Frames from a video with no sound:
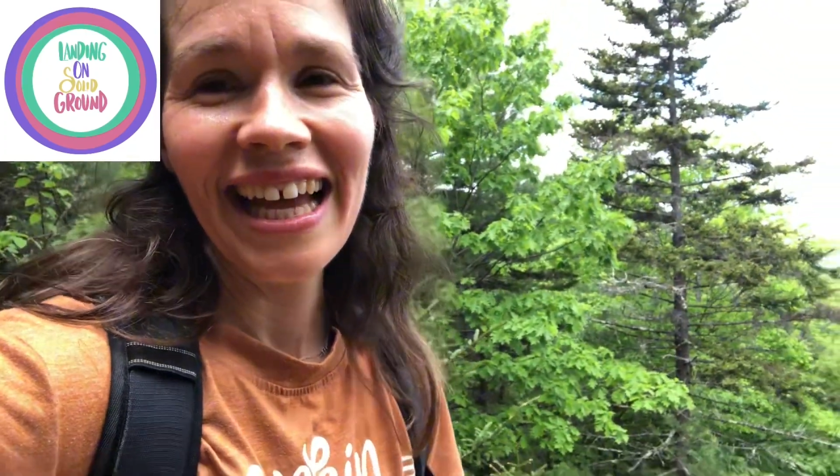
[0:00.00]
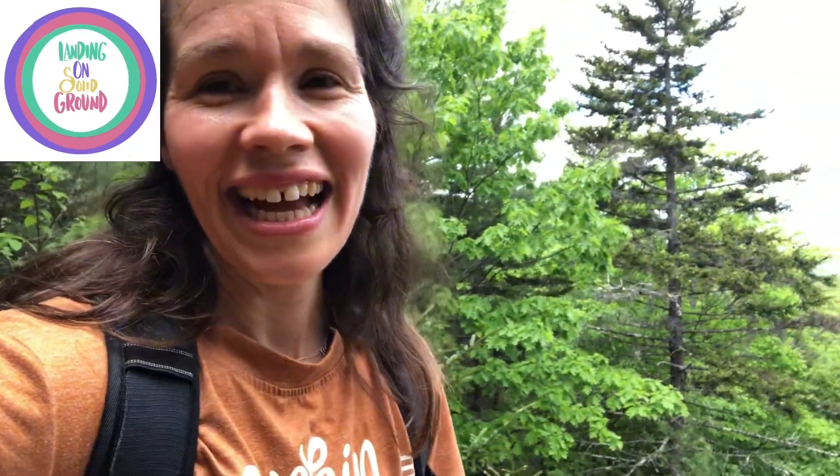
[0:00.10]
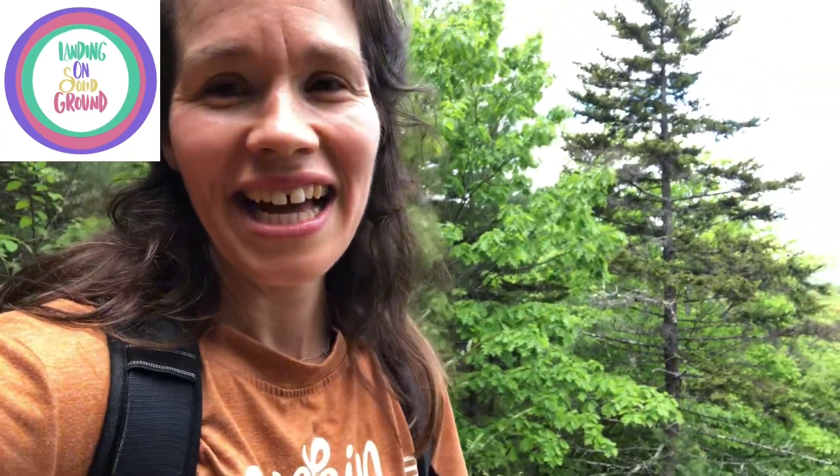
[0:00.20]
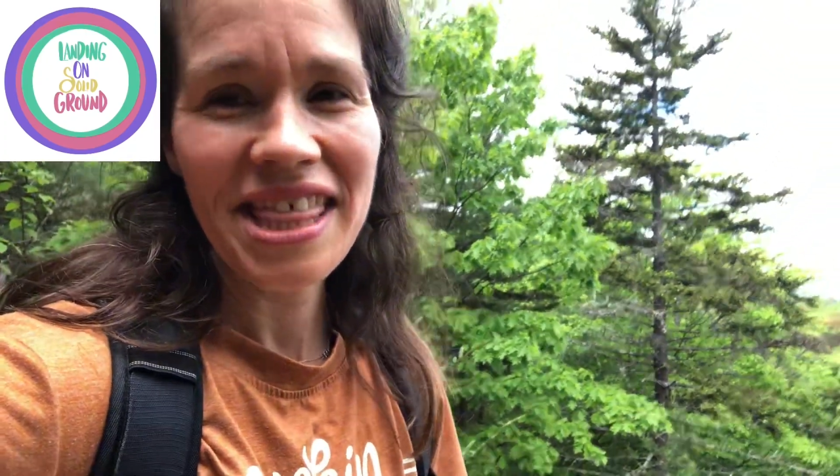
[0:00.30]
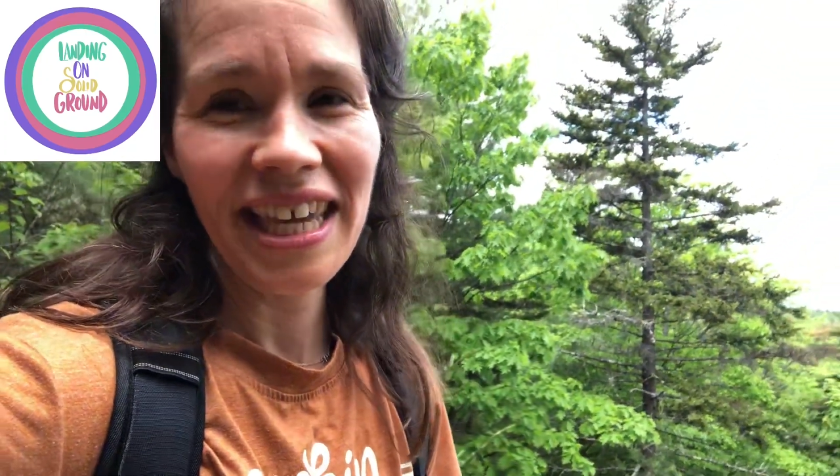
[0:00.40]

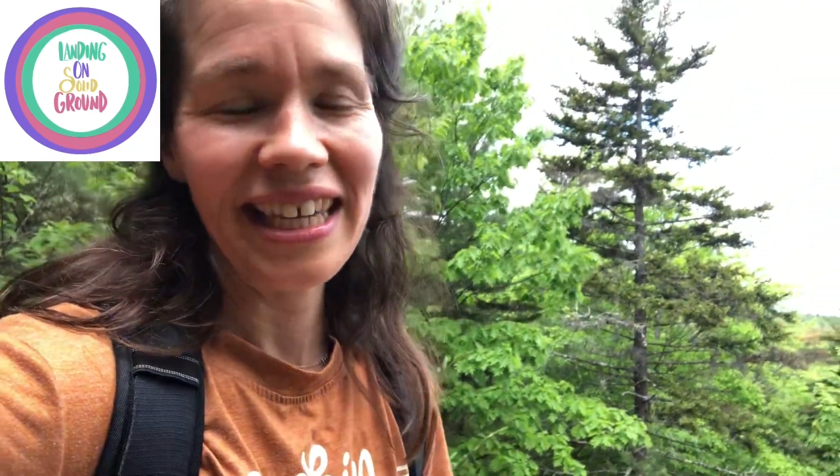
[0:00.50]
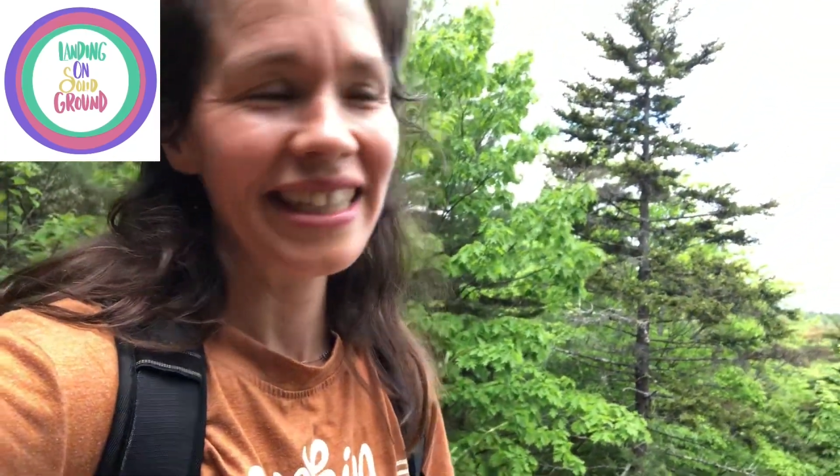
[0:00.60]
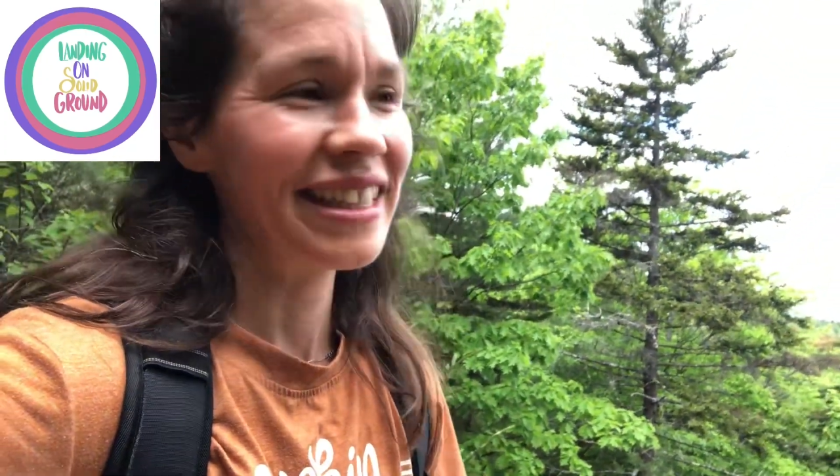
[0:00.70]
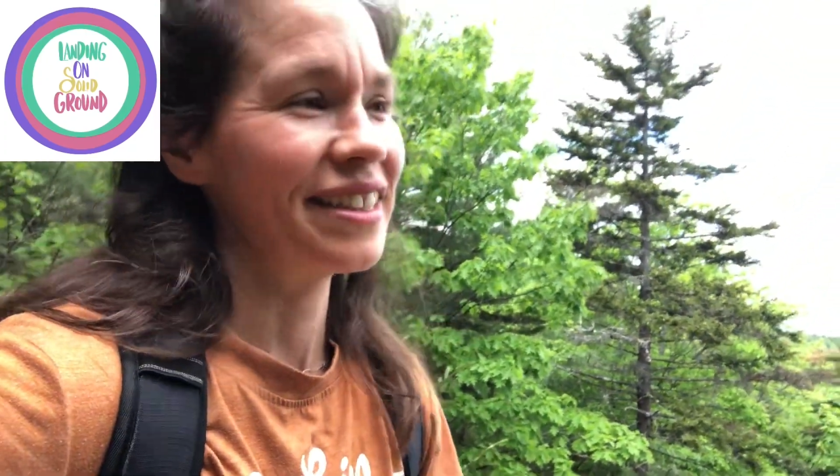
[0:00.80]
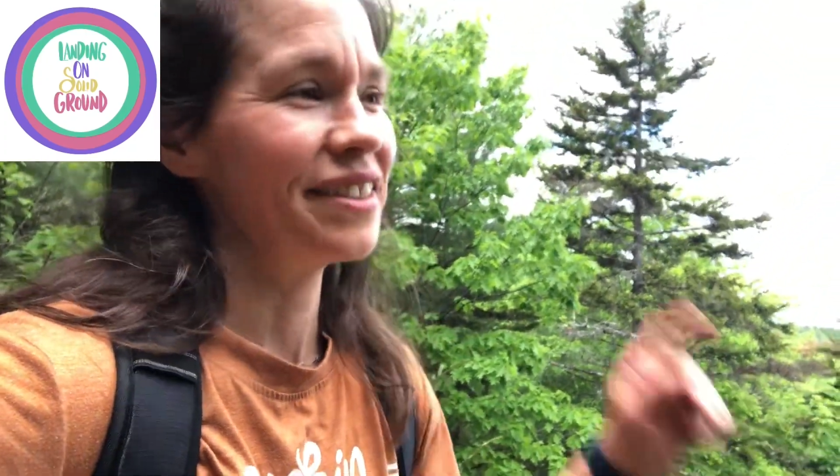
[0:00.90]
I
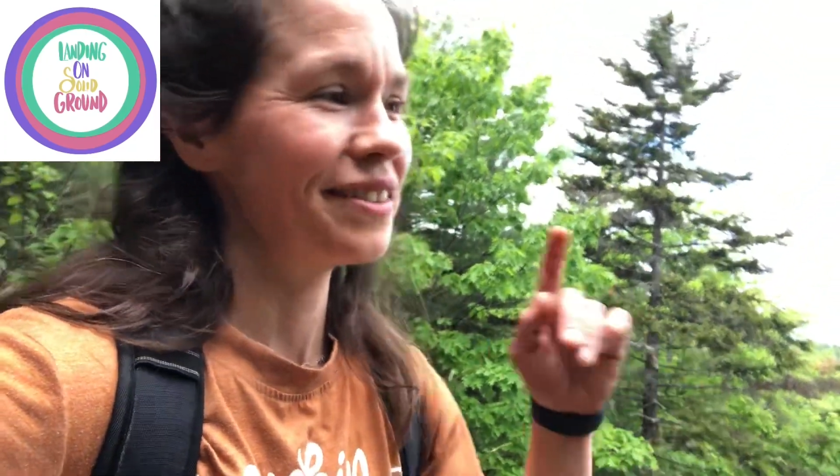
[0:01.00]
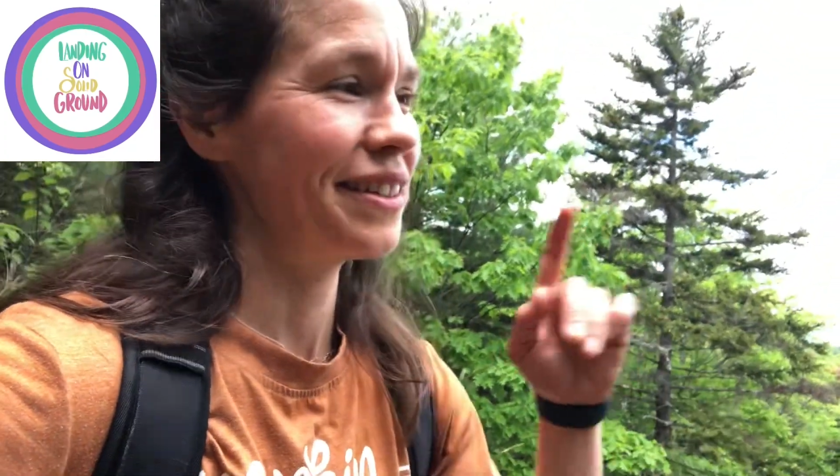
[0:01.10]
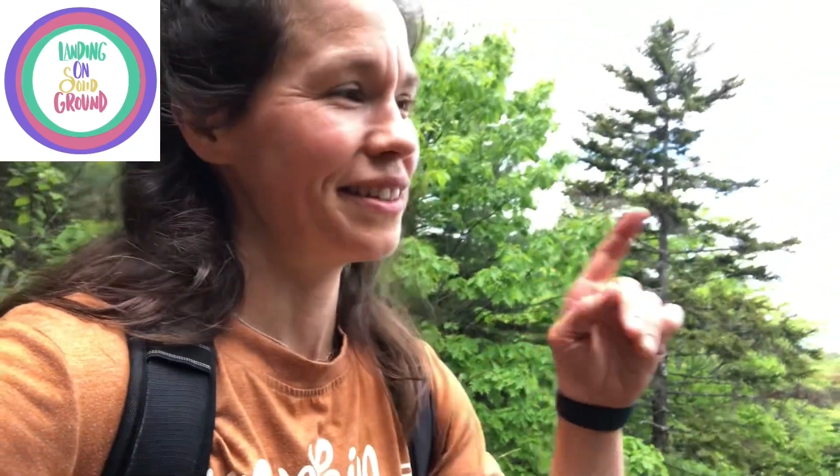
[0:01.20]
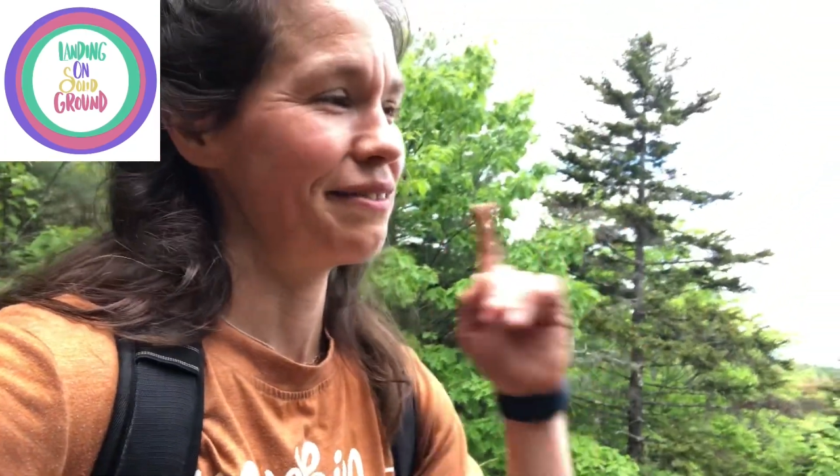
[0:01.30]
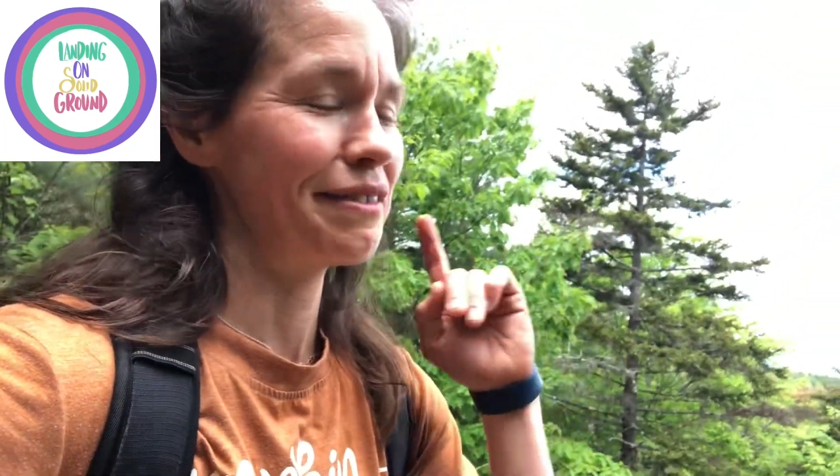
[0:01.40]
thank you for